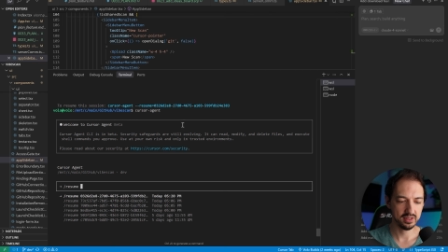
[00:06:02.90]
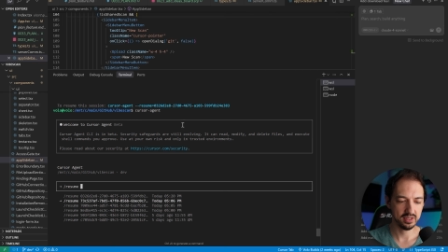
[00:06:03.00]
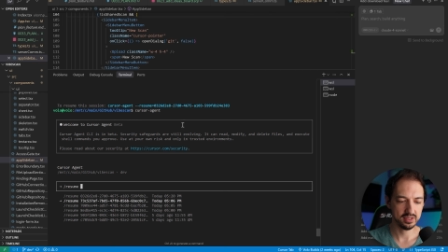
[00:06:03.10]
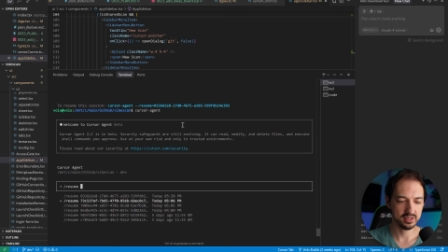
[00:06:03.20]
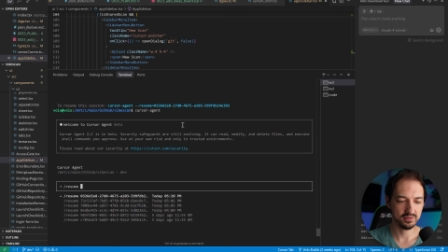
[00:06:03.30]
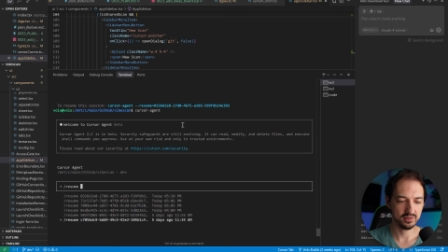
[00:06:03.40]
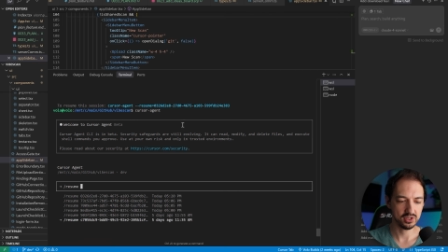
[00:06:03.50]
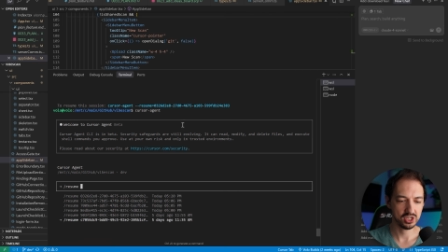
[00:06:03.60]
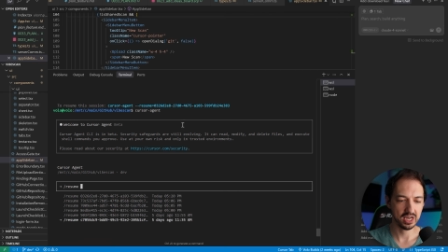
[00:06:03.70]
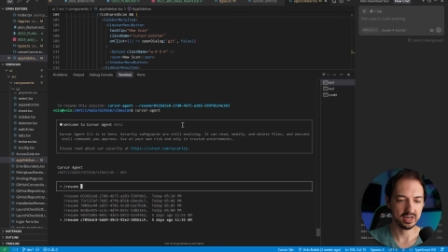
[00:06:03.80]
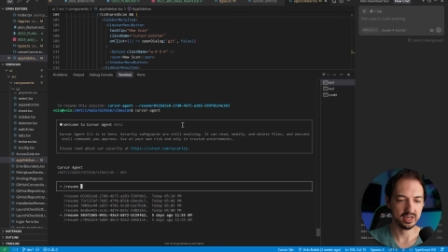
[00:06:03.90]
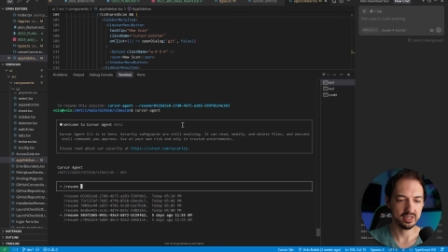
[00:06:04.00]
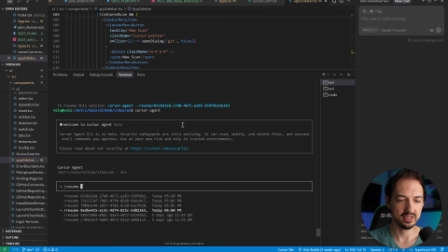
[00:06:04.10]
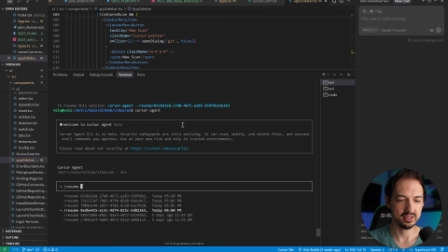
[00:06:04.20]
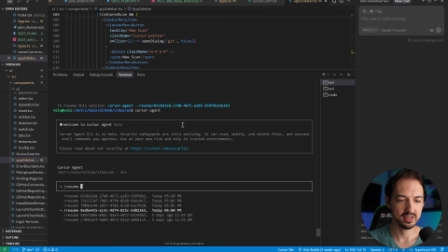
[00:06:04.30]
these different chat
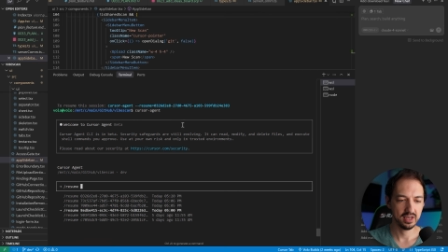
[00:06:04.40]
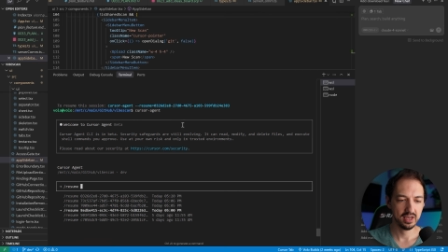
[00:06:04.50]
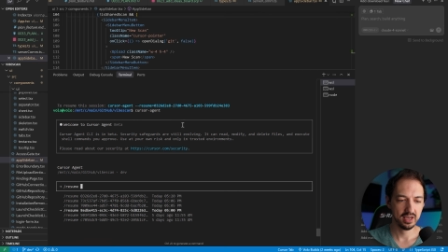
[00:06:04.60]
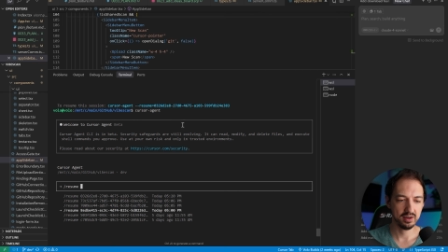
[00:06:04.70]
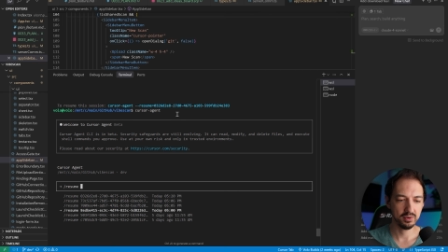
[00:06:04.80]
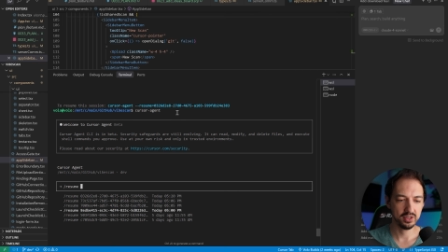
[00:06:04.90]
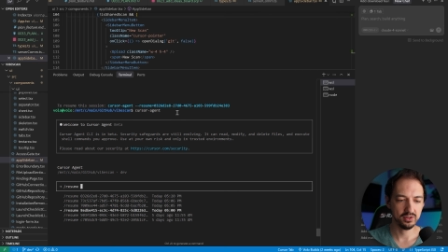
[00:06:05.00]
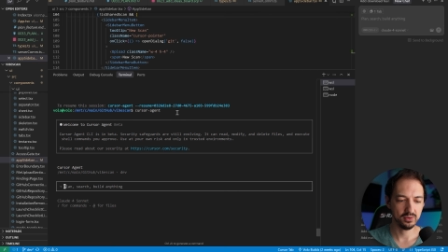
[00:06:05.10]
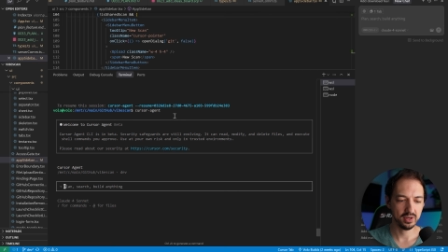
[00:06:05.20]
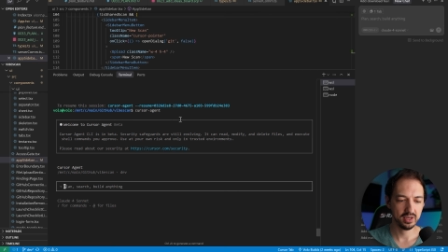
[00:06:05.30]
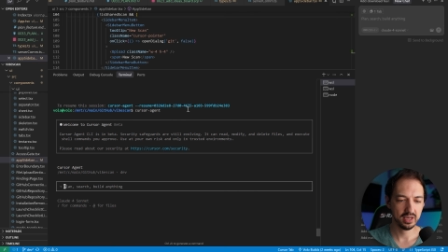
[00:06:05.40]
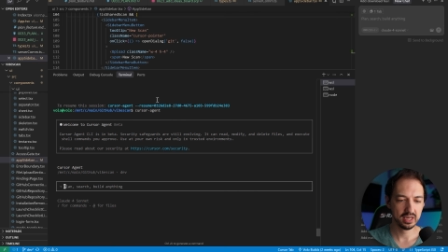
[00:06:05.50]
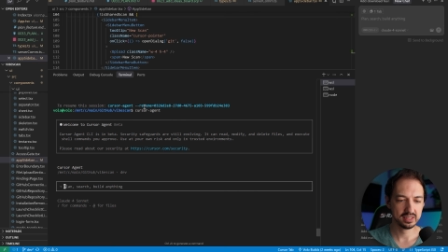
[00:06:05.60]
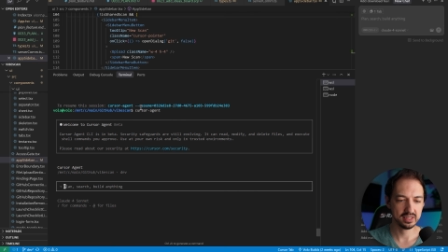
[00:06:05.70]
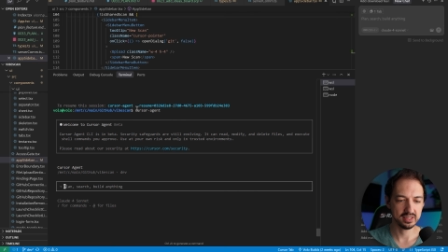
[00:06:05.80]
IDs. And when you
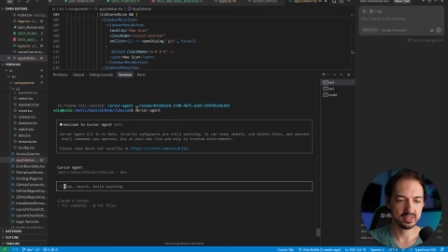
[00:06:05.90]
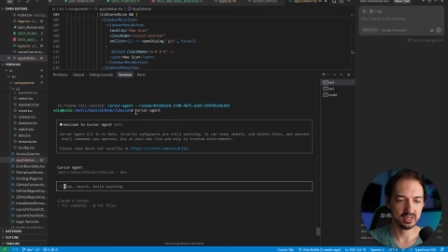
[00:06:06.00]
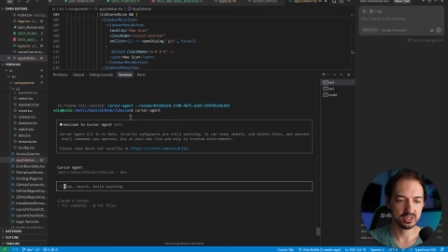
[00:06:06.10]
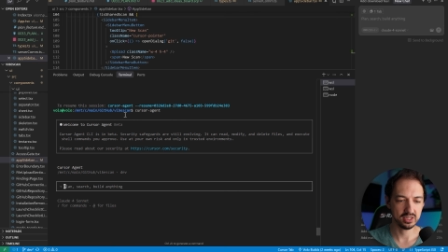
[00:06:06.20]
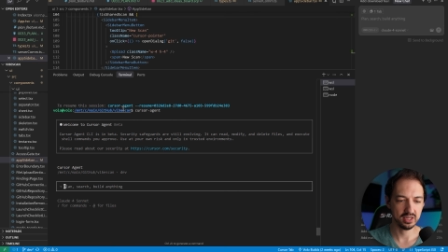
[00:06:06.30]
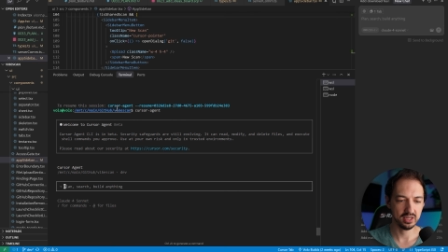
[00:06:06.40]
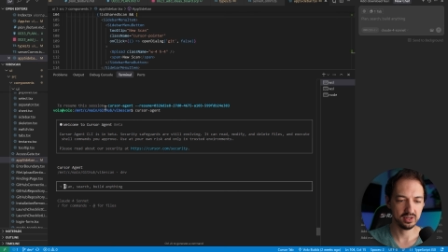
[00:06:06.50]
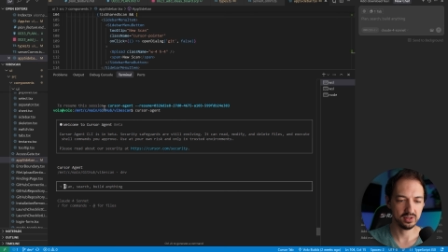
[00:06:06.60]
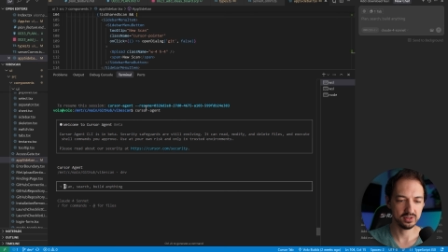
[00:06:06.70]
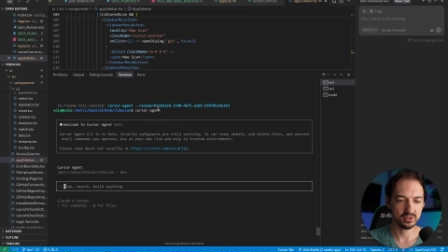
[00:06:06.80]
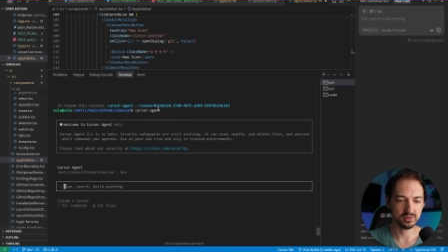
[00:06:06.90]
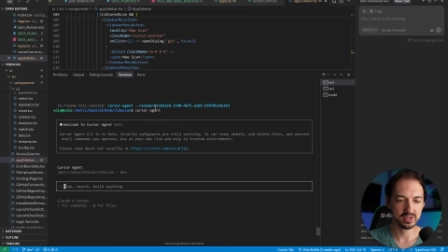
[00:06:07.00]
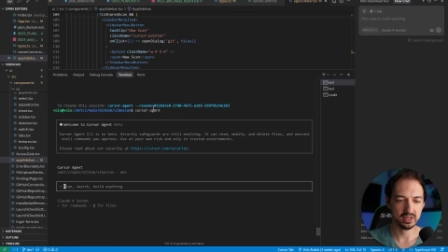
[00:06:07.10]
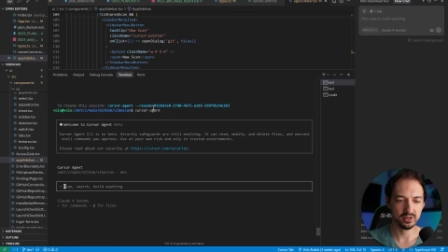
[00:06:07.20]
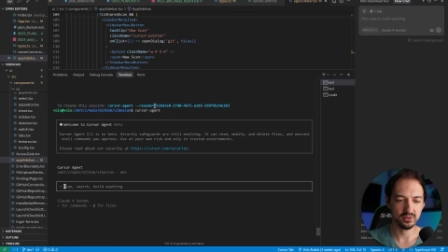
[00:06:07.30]
exit a session, it'll also
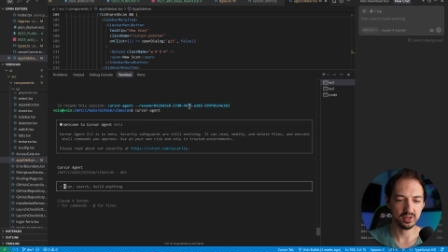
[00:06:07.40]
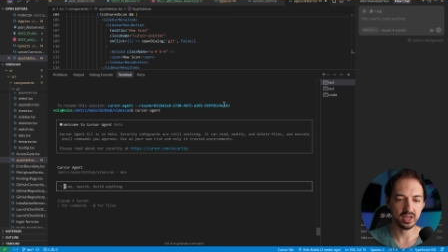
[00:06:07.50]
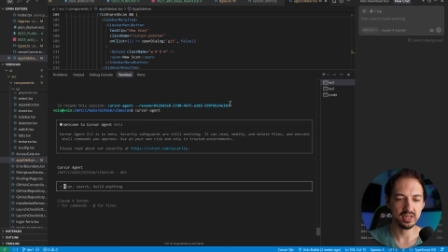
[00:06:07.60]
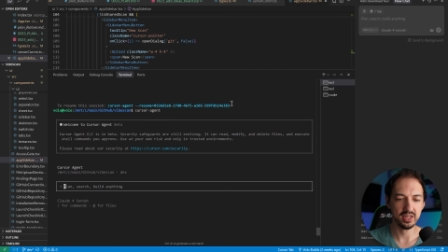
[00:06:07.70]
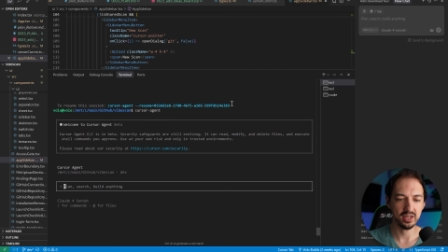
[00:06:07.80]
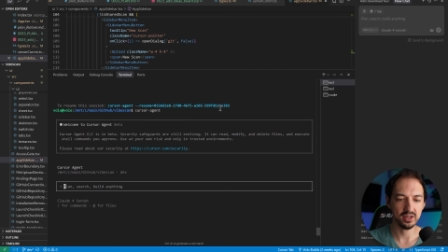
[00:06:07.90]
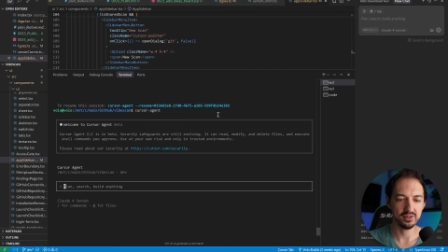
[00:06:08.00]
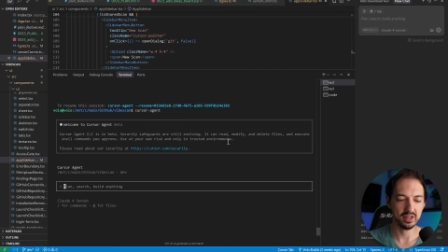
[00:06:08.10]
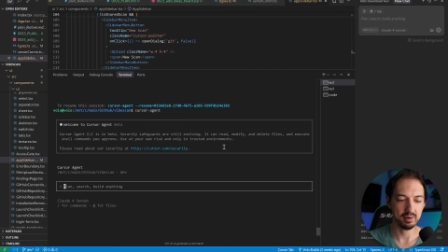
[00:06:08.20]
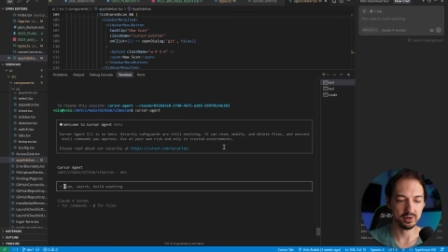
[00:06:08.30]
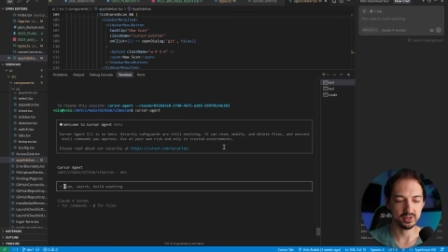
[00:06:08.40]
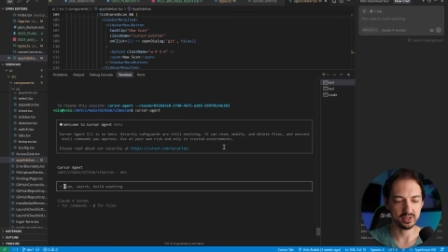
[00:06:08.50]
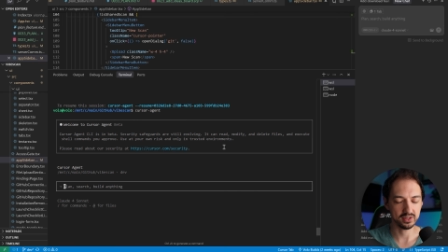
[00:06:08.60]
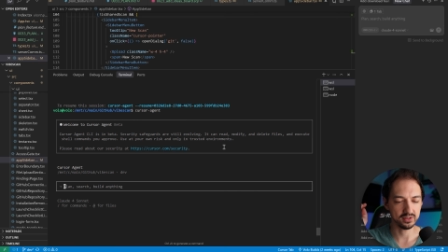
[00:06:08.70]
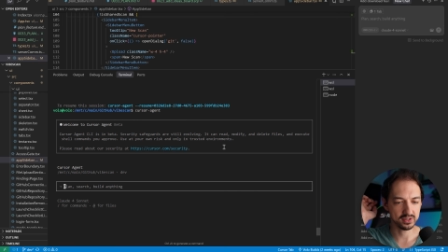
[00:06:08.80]
tell you the ID of that
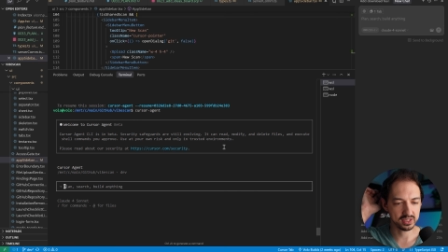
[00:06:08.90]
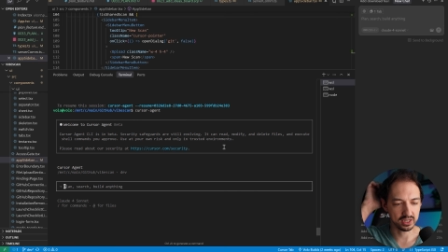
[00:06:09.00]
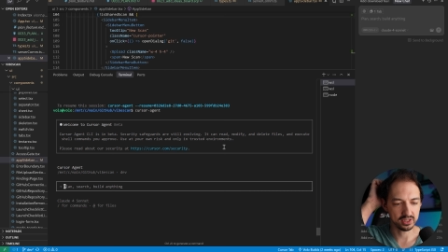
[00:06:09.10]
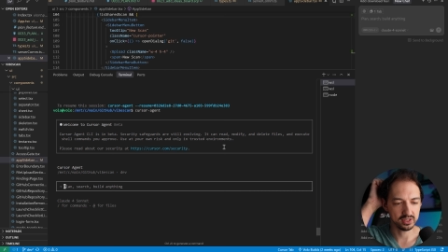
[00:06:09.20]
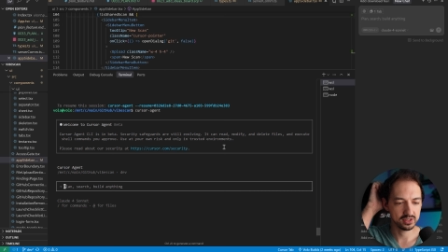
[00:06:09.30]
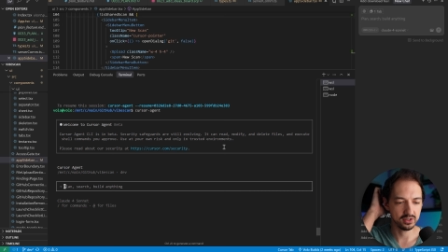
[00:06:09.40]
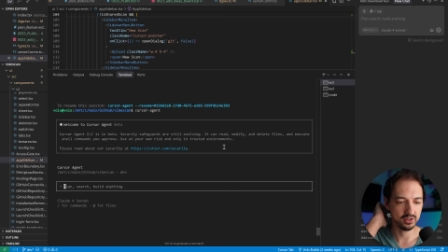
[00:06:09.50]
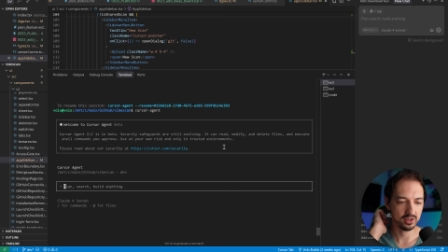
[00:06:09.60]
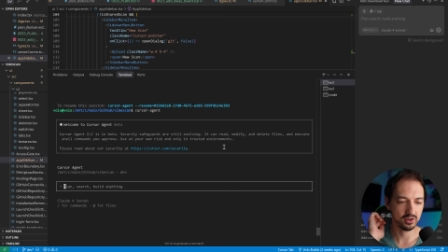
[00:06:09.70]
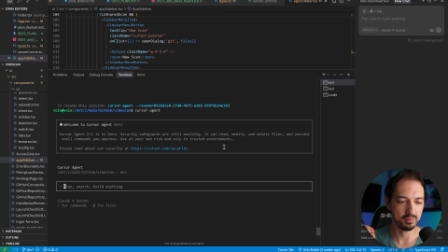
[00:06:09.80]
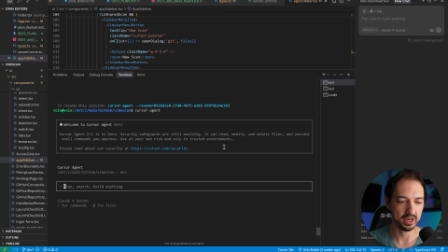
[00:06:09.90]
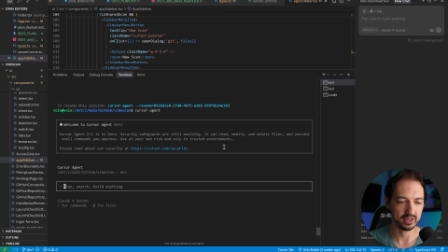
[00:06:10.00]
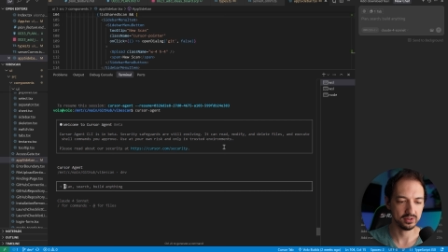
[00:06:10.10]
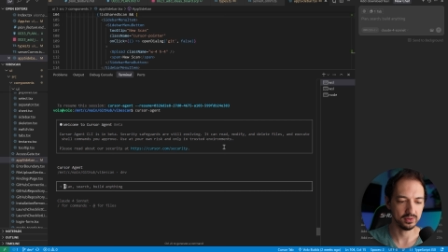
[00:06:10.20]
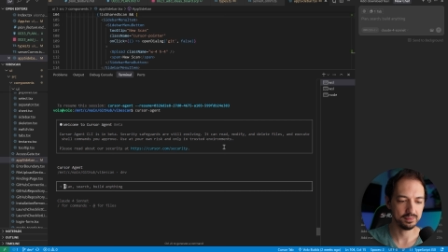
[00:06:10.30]
particular session, so you can go
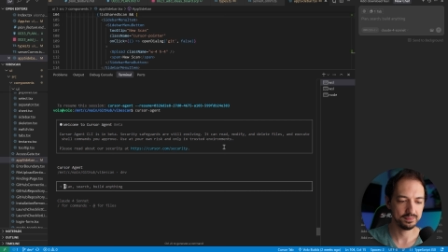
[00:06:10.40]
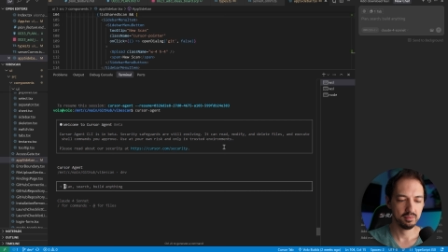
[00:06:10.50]
back to it.